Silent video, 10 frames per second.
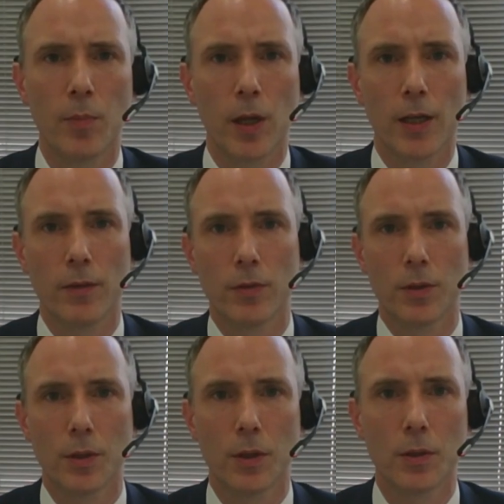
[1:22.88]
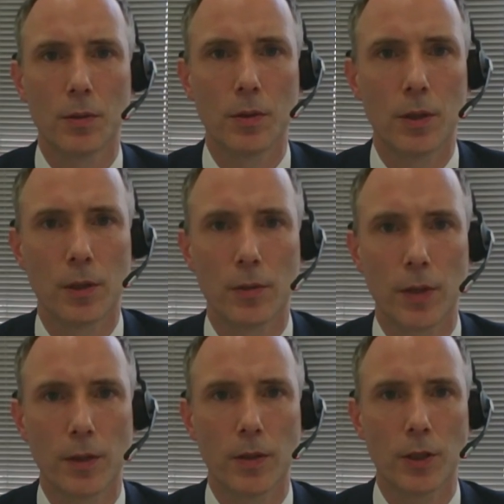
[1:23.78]
play, even though you know
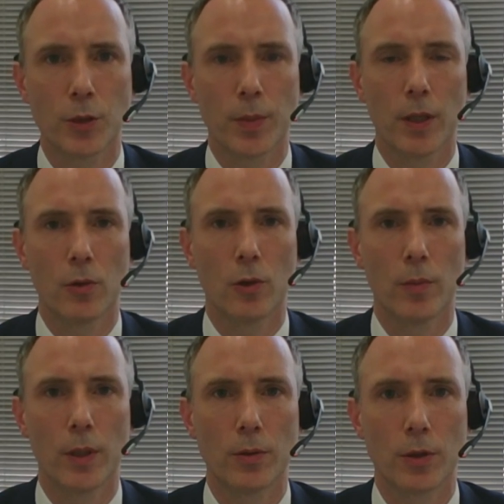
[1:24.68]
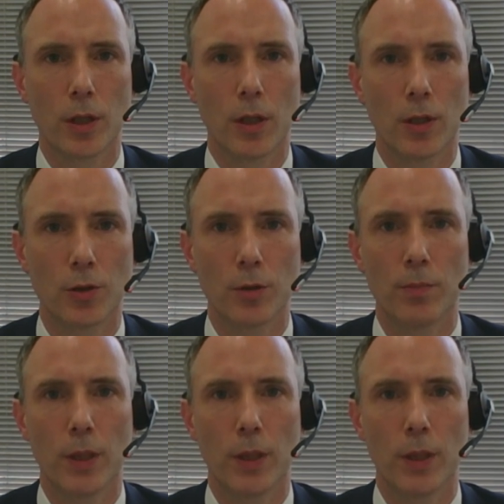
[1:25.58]
they they spent almost a hundred